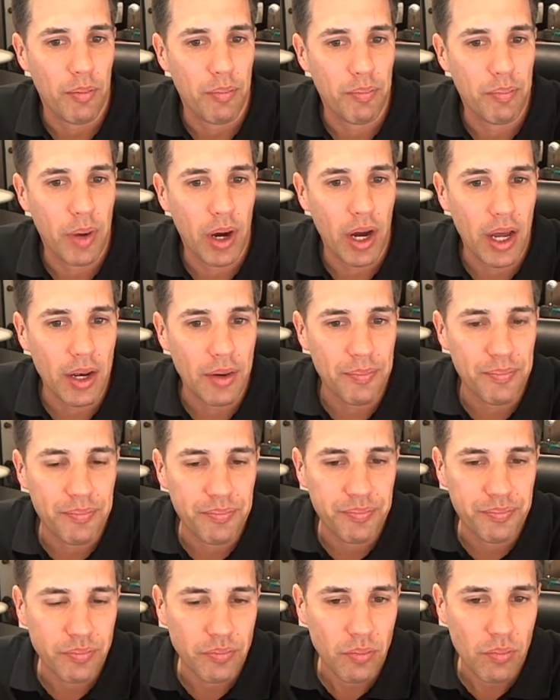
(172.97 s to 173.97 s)
But
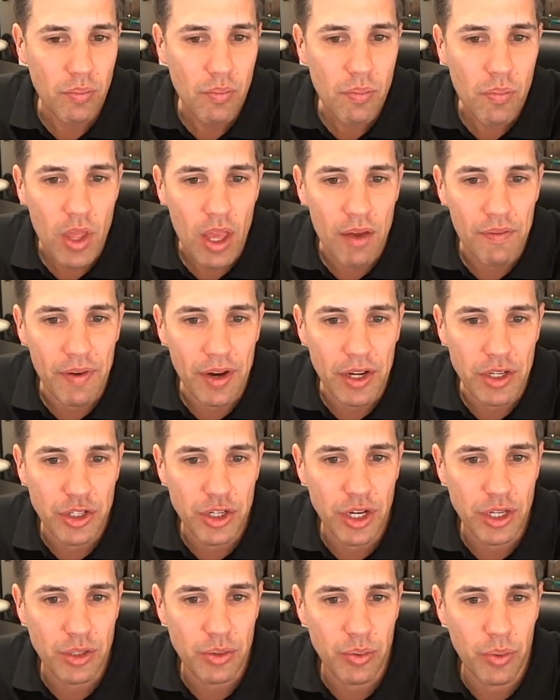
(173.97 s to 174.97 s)
if I
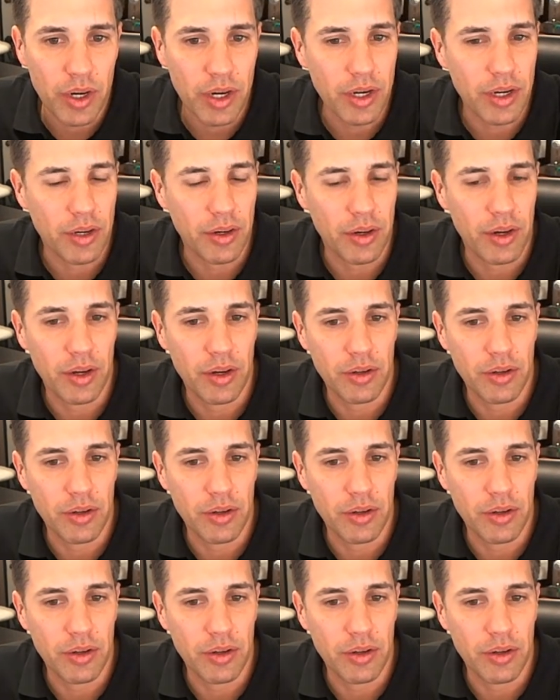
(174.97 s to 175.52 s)
just wanted